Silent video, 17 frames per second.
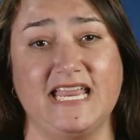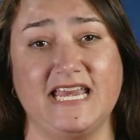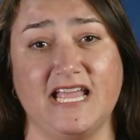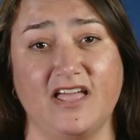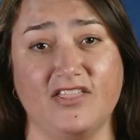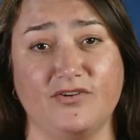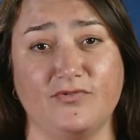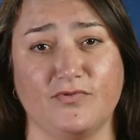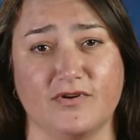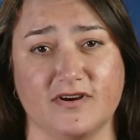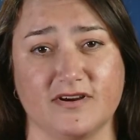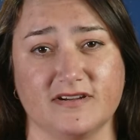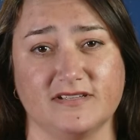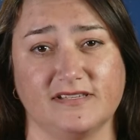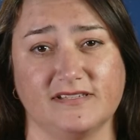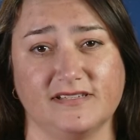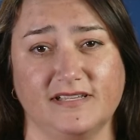In other
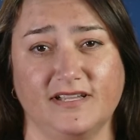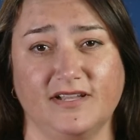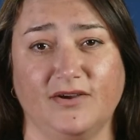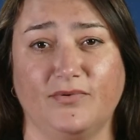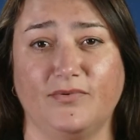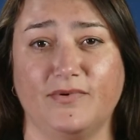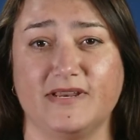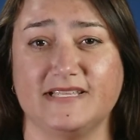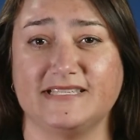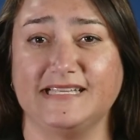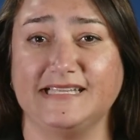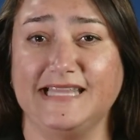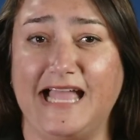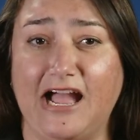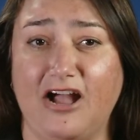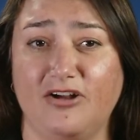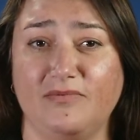words, what is
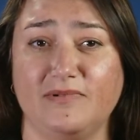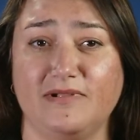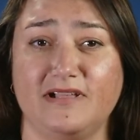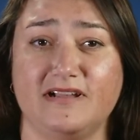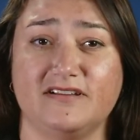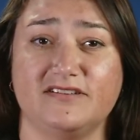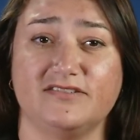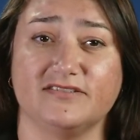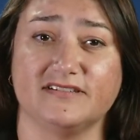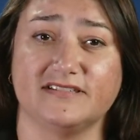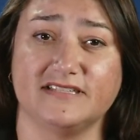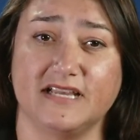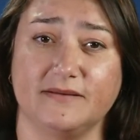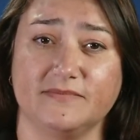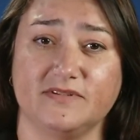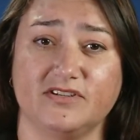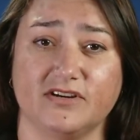allowable under
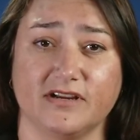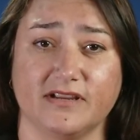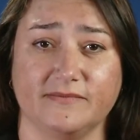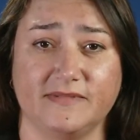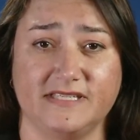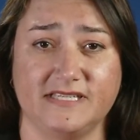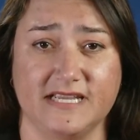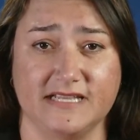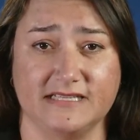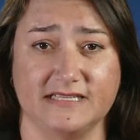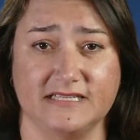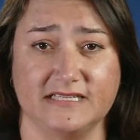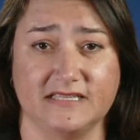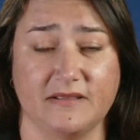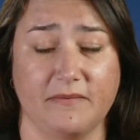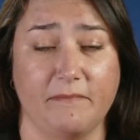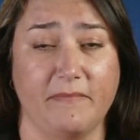some
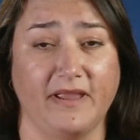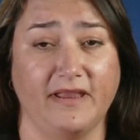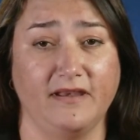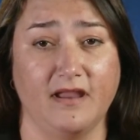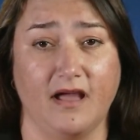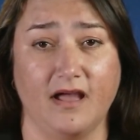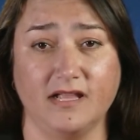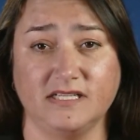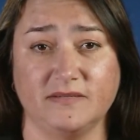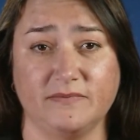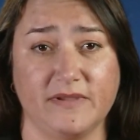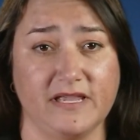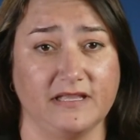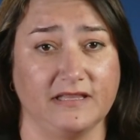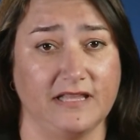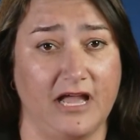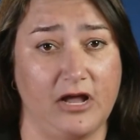circumstances may not be
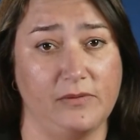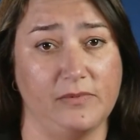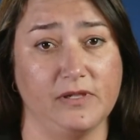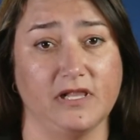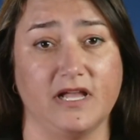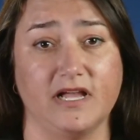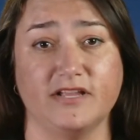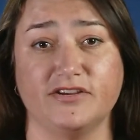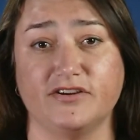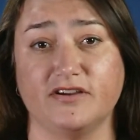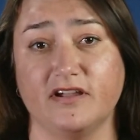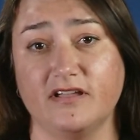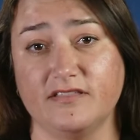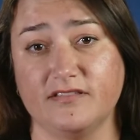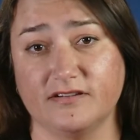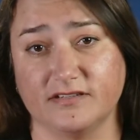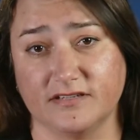allowable under
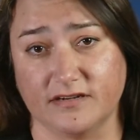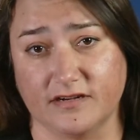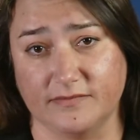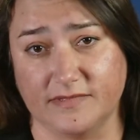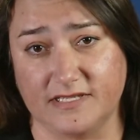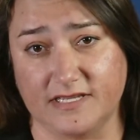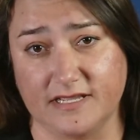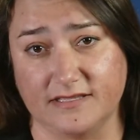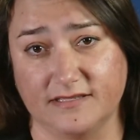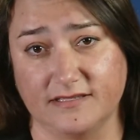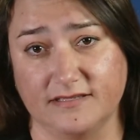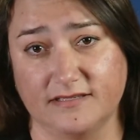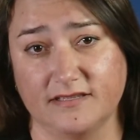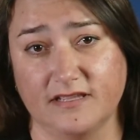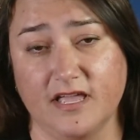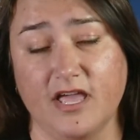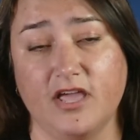other circumstances.